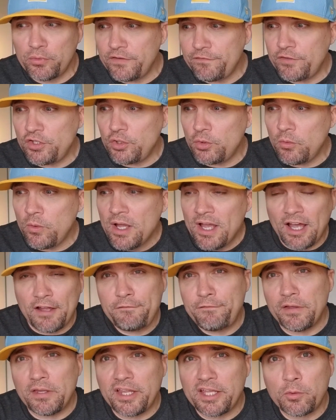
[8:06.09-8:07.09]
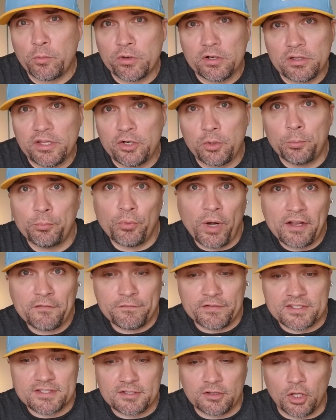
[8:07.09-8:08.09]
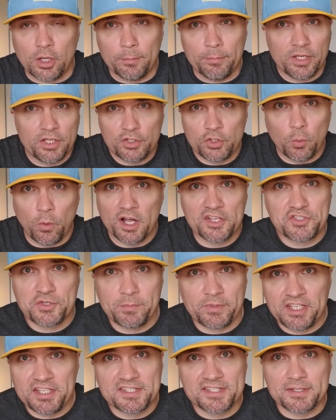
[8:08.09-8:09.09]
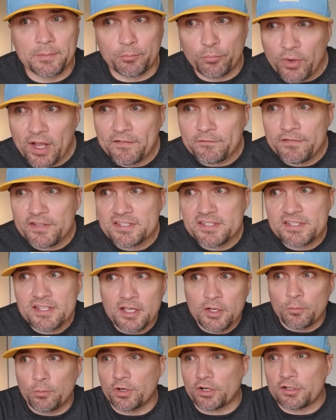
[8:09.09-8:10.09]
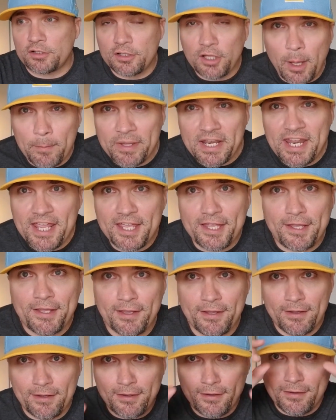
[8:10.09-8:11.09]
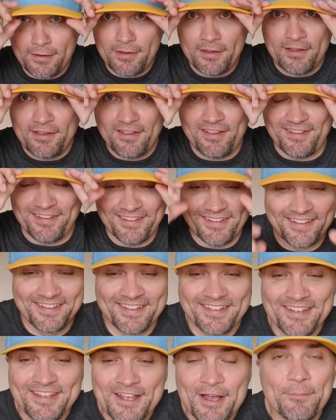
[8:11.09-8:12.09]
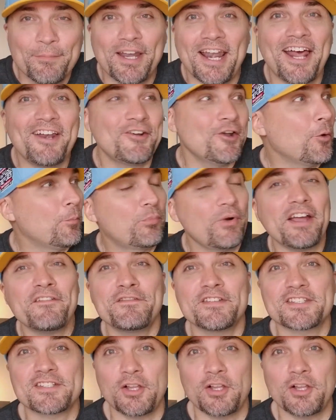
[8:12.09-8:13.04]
review. I feel like we're a little Breakfast Club. You watch me eat some breakfast, we're clubbing it, but I don't know, Breakfast